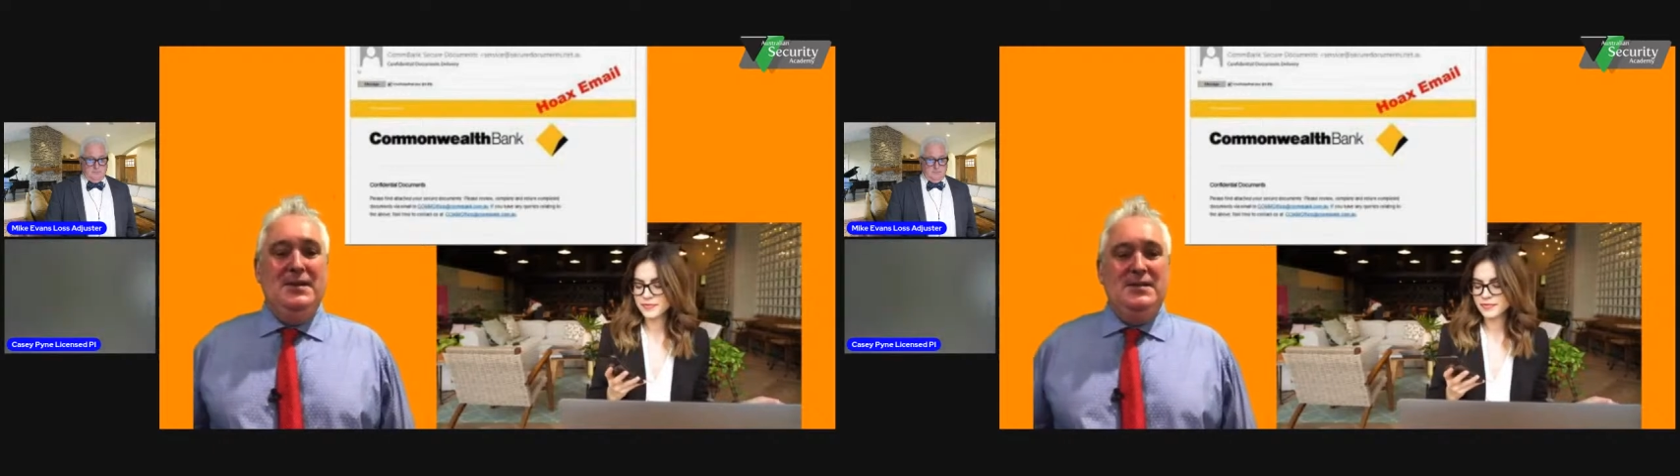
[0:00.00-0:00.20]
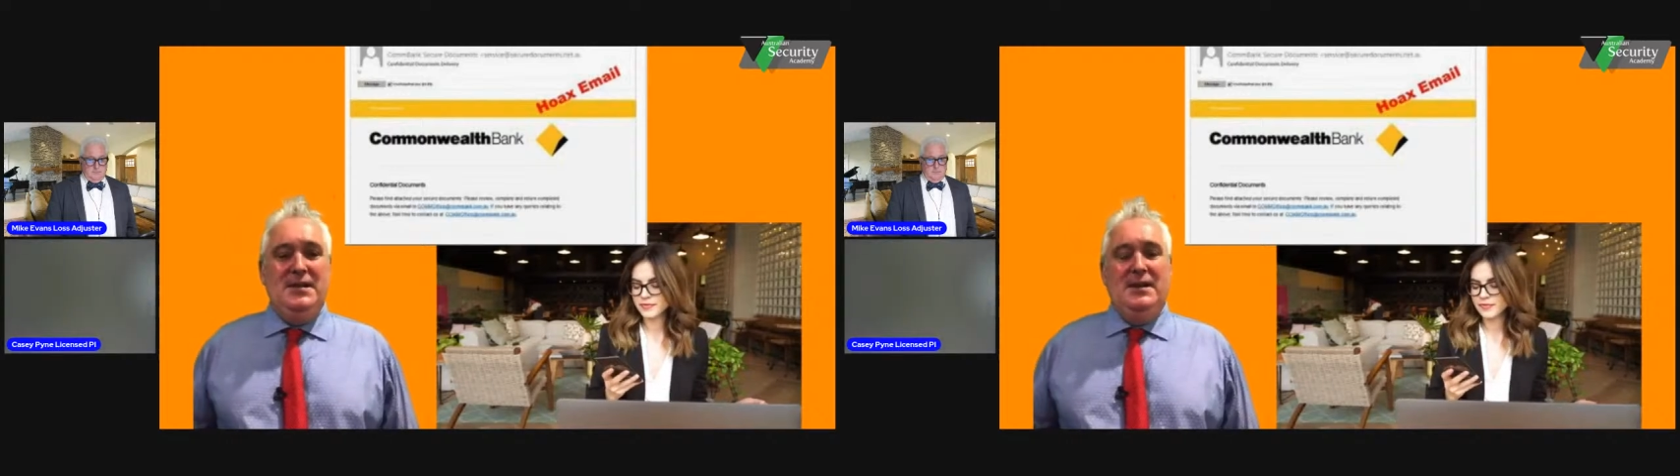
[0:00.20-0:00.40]
He
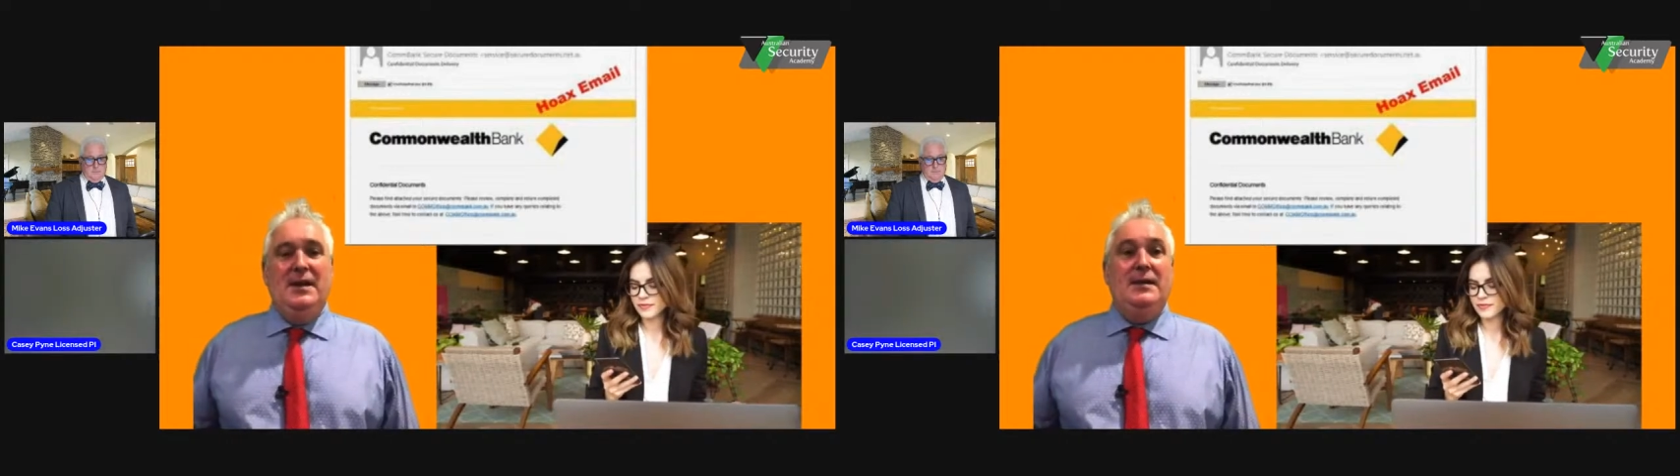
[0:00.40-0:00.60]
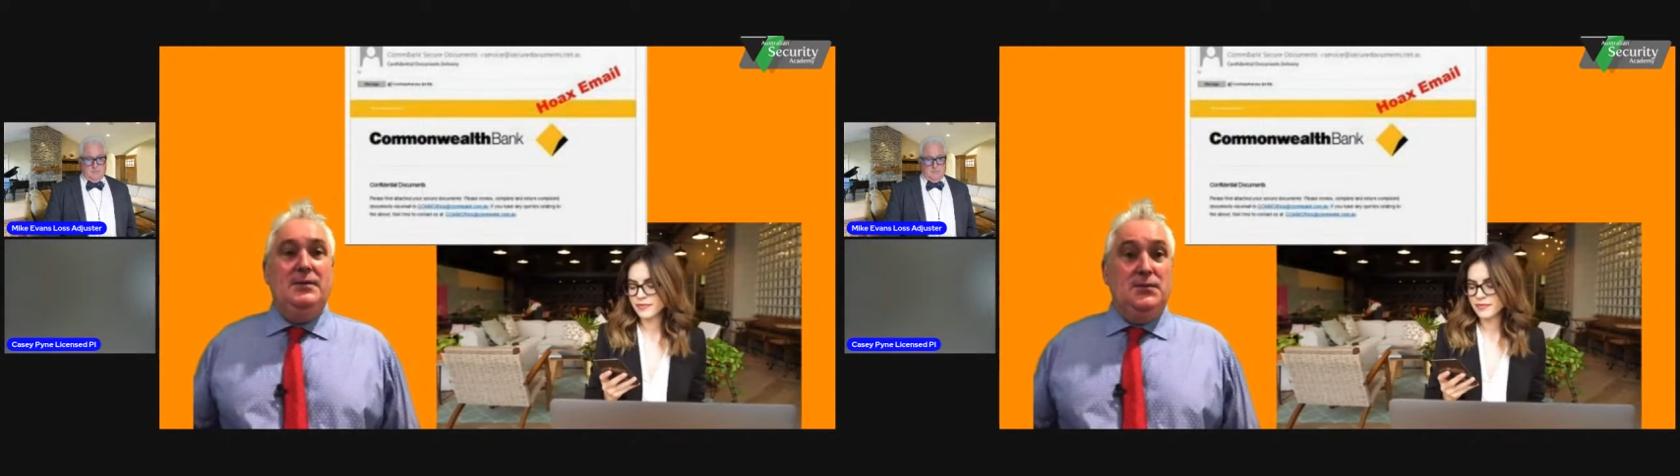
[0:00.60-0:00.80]
said,
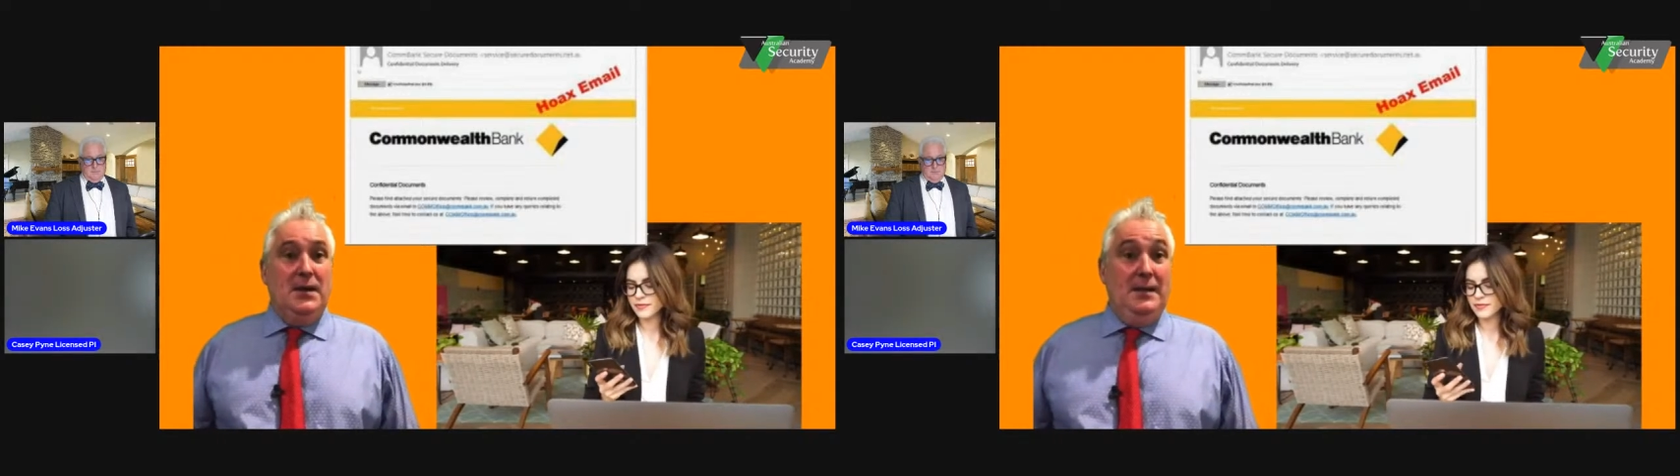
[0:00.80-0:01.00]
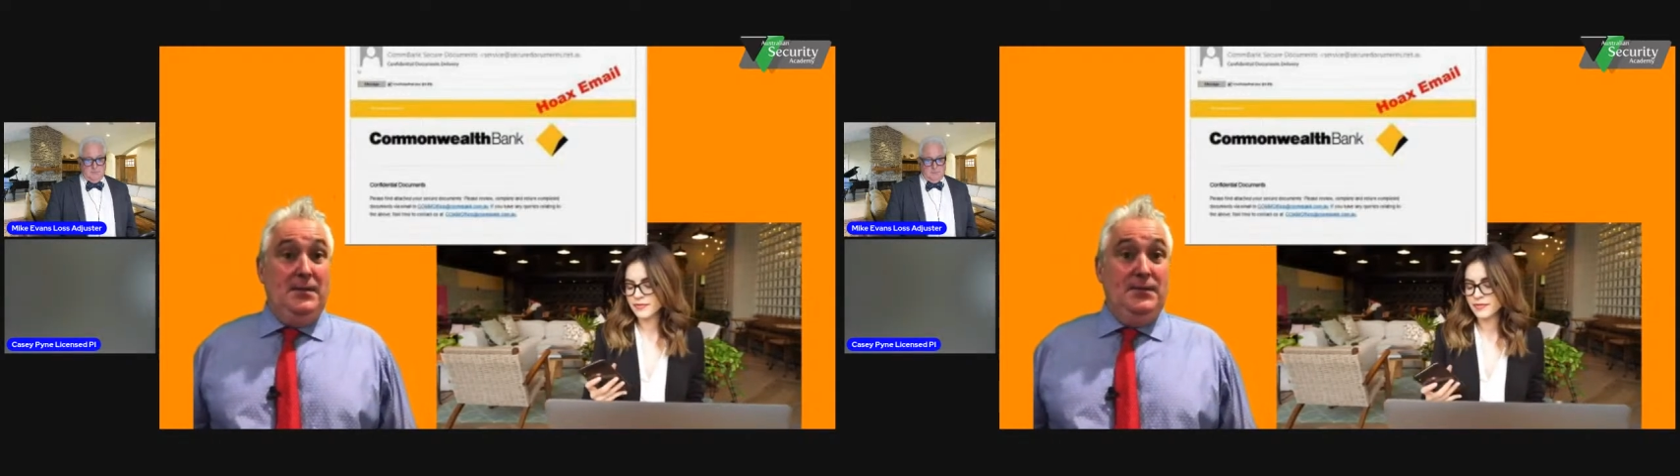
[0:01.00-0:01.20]
no, that was
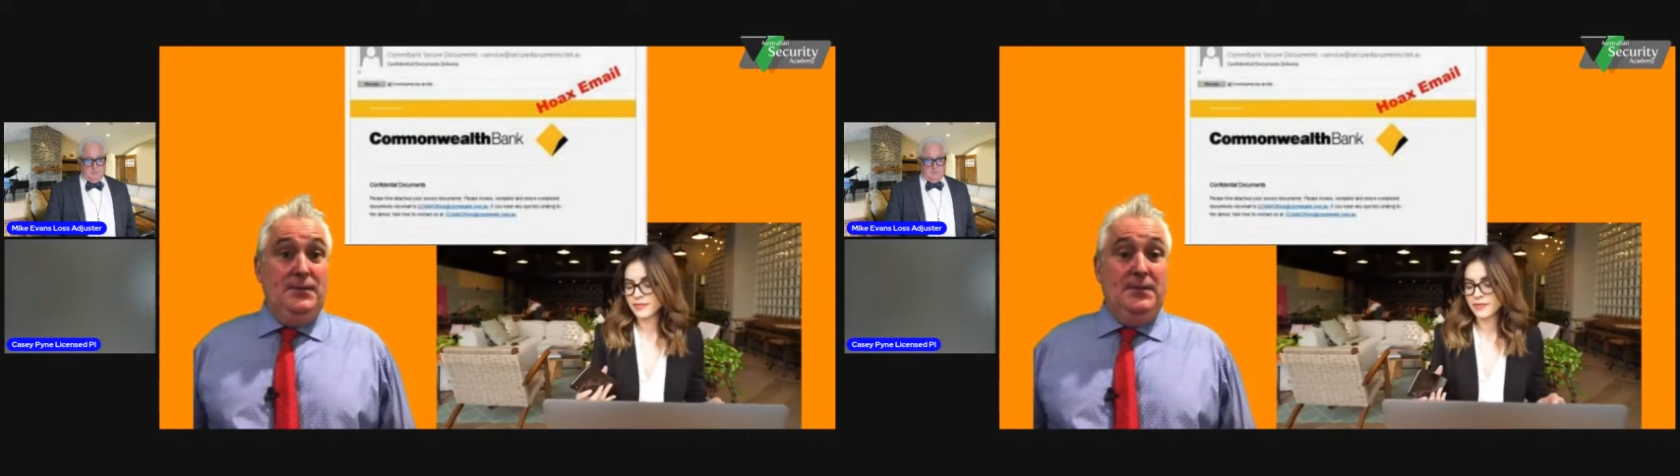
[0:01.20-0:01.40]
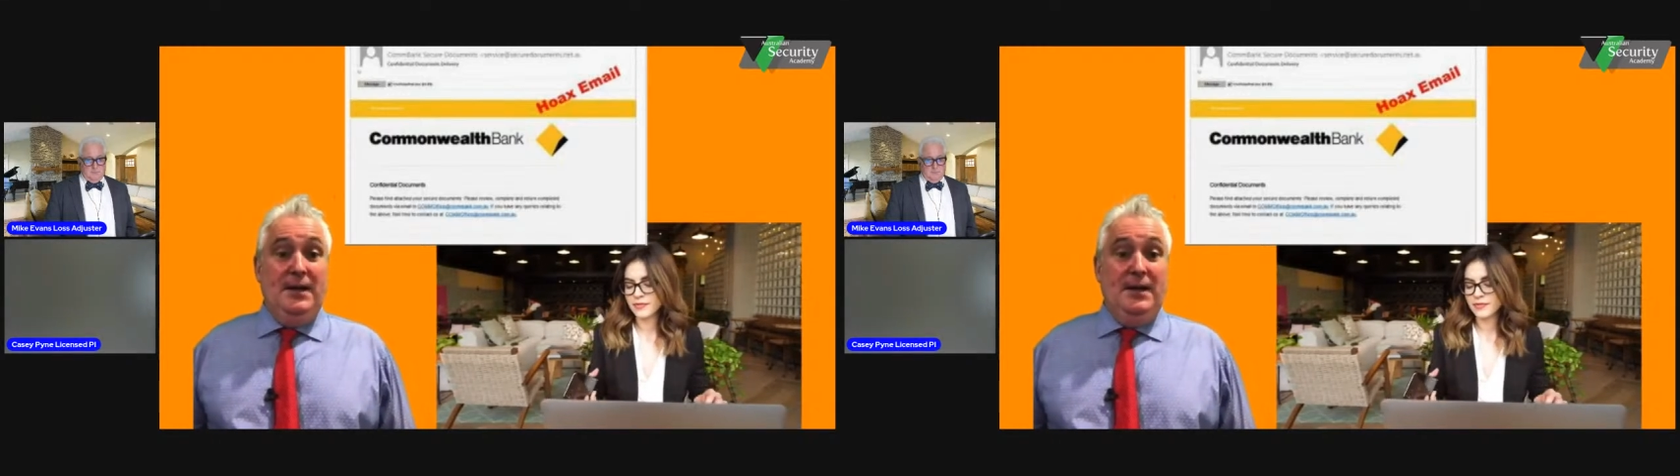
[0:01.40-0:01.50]
way before